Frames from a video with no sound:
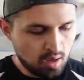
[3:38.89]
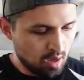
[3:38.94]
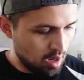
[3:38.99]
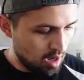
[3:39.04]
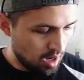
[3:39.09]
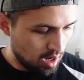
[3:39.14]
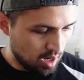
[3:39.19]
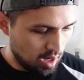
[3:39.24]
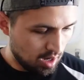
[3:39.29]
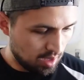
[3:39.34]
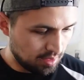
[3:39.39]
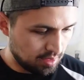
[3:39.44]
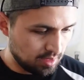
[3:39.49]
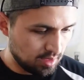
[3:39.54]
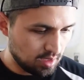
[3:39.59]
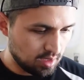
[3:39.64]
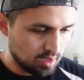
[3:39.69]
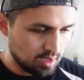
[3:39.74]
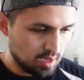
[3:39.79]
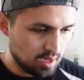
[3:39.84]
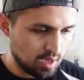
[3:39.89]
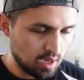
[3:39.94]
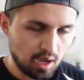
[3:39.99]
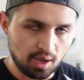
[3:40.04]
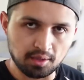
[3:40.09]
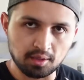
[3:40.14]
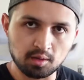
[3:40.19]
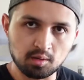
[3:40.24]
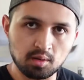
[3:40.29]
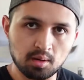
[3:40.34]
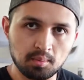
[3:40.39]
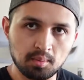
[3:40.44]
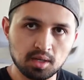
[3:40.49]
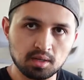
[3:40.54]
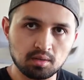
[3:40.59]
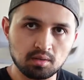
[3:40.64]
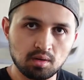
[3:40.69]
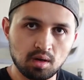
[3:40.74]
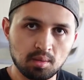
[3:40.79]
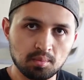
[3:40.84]
I think what I might
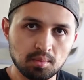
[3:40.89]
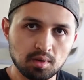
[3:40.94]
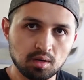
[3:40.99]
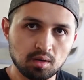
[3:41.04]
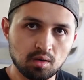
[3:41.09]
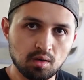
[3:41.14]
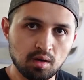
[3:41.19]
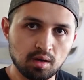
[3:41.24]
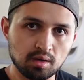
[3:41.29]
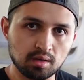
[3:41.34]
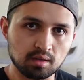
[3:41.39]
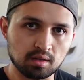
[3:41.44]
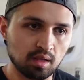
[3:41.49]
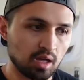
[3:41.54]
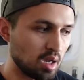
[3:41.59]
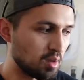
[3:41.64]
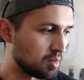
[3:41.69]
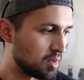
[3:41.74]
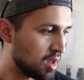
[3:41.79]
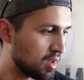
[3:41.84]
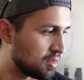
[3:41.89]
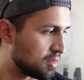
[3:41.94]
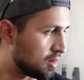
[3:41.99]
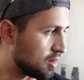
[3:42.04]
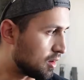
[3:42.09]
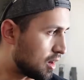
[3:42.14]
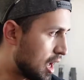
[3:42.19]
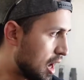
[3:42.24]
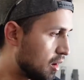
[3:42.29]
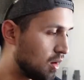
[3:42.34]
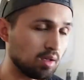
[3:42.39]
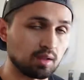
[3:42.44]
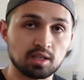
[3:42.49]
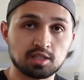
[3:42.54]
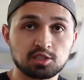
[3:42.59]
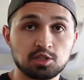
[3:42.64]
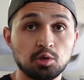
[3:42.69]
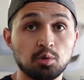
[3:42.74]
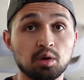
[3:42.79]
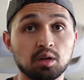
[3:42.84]
do, I'm gonna go ahead and climb down there now,
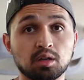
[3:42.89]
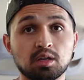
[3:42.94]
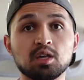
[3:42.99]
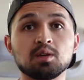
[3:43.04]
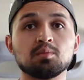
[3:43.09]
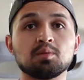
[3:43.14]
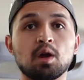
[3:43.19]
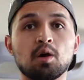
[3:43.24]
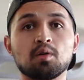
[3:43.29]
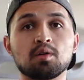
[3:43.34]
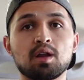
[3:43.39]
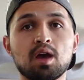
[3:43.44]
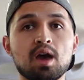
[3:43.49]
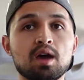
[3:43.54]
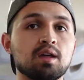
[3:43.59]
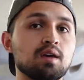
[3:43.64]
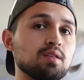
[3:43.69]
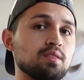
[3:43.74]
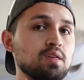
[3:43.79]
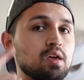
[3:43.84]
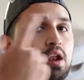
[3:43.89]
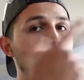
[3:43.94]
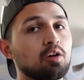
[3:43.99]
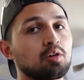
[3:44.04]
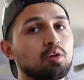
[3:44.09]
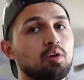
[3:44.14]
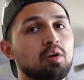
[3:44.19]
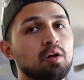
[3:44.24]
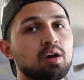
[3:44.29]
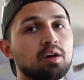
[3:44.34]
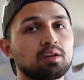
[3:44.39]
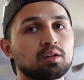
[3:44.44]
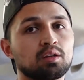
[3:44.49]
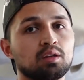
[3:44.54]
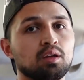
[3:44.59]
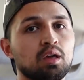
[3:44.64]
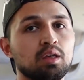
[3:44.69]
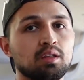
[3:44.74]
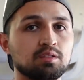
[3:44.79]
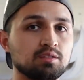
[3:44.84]
unless you want to keep going at it, and then I'll go ahead
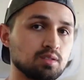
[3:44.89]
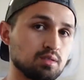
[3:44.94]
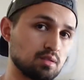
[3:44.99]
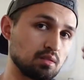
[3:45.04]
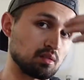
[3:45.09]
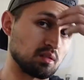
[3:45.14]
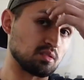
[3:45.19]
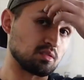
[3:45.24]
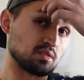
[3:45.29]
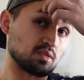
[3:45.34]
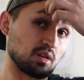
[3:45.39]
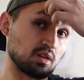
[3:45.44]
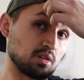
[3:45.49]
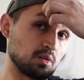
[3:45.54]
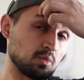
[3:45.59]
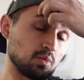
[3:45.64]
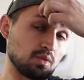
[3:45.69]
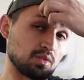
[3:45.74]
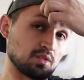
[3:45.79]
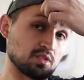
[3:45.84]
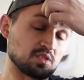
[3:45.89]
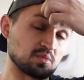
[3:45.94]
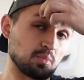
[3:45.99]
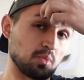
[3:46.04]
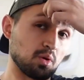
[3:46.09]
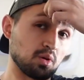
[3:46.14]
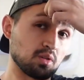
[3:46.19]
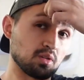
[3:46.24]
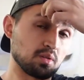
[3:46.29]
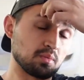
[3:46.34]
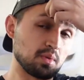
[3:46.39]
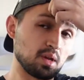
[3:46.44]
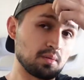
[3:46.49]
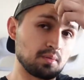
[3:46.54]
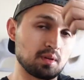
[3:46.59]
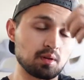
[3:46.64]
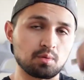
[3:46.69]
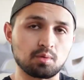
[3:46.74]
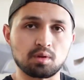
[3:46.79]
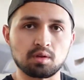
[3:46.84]
and get started with the spoiler
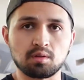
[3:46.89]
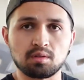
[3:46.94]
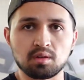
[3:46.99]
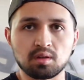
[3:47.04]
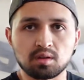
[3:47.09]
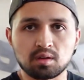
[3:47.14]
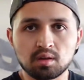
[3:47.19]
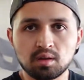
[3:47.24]
maybe, or what do you think?